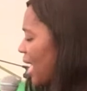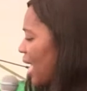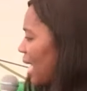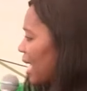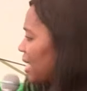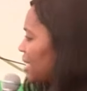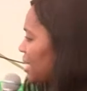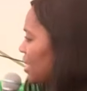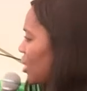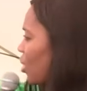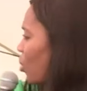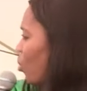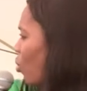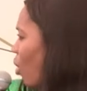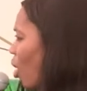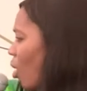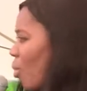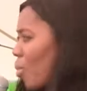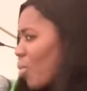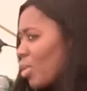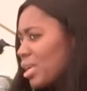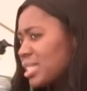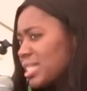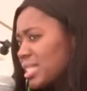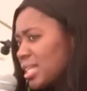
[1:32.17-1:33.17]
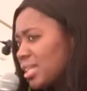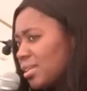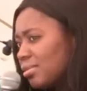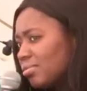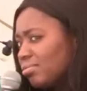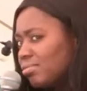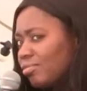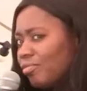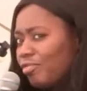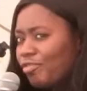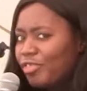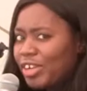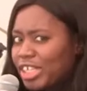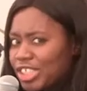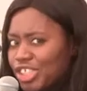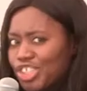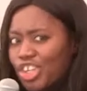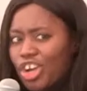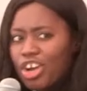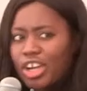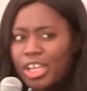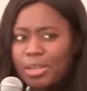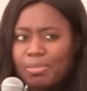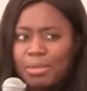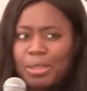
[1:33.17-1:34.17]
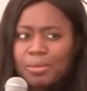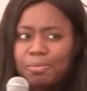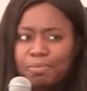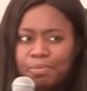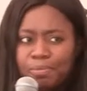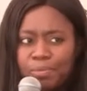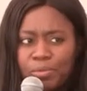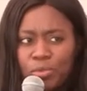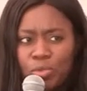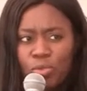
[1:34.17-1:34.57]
is that what was a fringe argument,